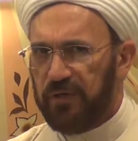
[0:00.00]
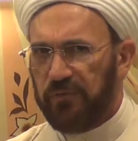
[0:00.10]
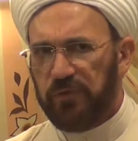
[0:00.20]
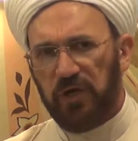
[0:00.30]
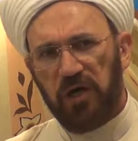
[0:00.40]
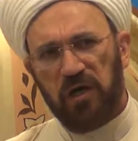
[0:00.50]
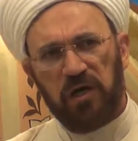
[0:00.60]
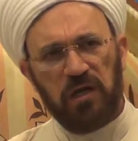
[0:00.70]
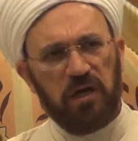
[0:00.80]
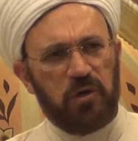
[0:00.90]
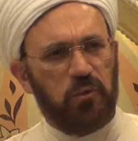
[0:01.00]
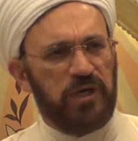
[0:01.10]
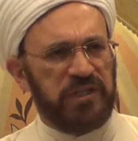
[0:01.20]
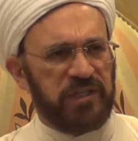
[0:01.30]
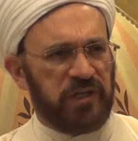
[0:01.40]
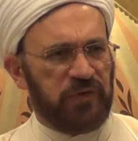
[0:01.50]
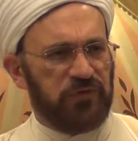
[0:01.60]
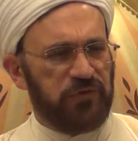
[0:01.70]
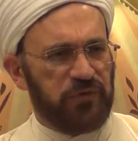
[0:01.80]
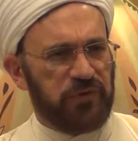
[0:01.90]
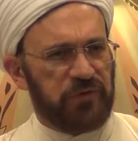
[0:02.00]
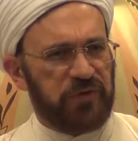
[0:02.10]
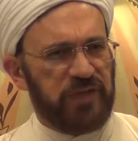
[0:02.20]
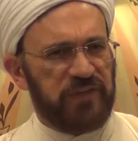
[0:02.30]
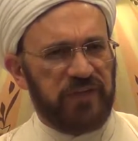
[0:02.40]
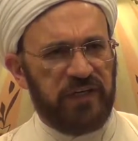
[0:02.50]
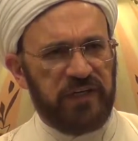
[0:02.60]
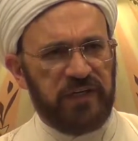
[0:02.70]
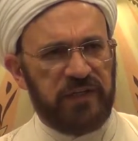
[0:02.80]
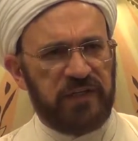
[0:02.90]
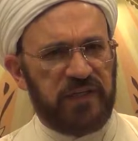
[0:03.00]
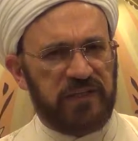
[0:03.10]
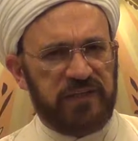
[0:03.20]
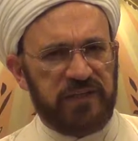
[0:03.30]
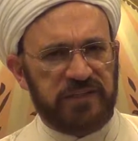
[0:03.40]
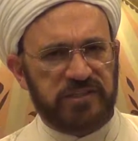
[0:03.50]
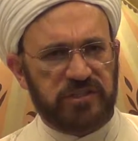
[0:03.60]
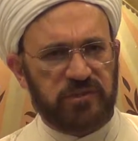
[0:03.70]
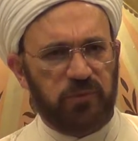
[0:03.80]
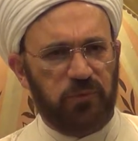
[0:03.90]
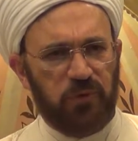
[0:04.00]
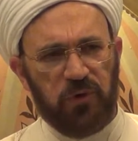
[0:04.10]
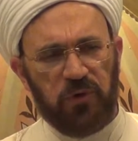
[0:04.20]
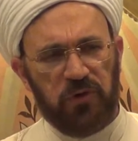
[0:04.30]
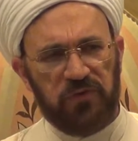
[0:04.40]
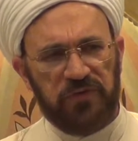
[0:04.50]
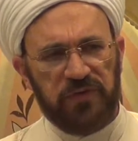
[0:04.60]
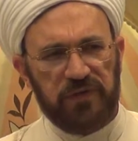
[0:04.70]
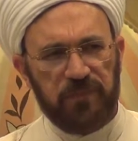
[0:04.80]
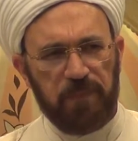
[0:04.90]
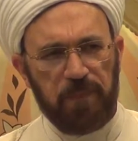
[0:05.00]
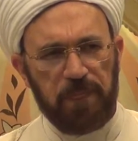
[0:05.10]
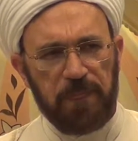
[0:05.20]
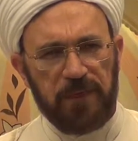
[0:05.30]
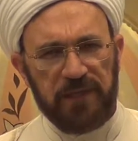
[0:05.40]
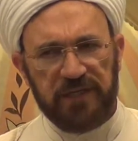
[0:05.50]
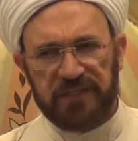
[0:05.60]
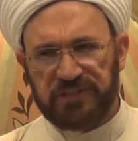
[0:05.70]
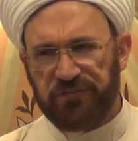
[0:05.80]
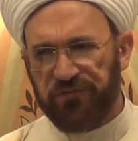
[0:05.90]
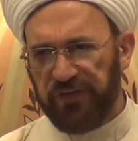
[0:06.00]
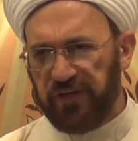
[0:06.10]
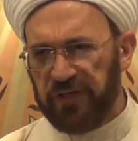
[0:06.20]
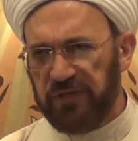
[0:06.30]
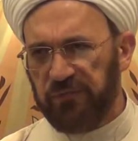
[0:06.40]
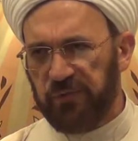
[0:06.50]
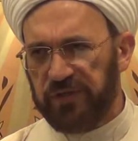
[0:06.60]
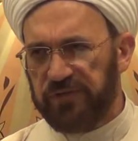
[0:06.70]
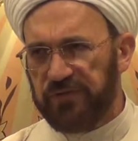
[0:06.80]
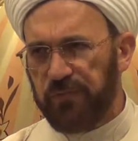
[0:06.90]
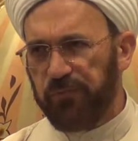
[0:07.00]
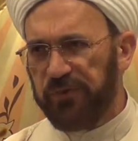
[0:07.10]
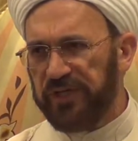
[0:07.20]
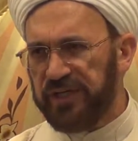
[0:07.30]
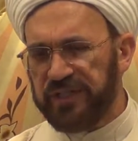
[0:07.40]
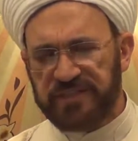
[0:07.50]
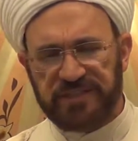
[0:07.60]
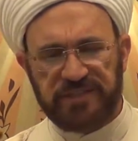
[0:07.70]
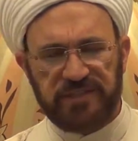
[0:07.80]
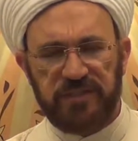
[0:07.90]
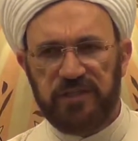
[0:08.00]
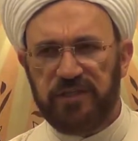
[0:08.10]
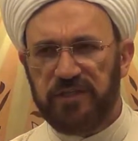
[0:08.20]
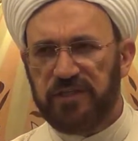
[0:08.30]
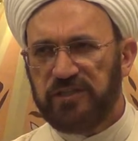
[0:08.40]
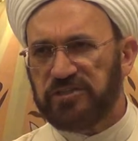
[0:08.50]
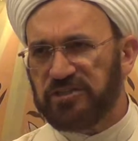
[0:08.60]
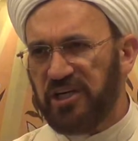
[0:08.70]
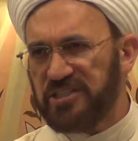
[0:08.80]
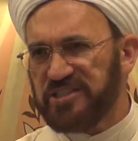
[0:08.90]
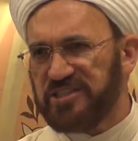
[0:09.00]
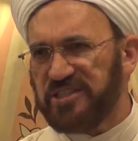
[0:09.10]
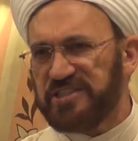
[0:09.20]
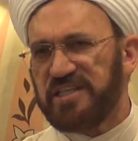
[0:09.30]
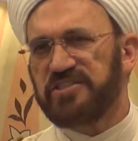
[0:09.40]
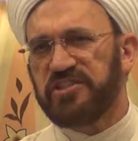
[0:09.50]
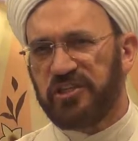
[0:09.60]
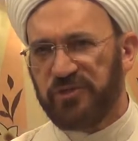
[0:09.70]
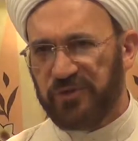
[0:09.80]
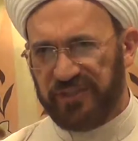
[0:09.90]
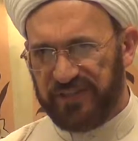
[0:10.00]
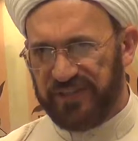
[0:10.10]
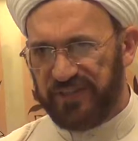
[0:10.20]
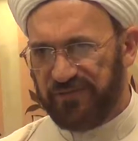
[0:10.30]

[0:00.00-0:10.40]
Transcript: We all are waiting for a day that this world is filled with peace, justice, and security.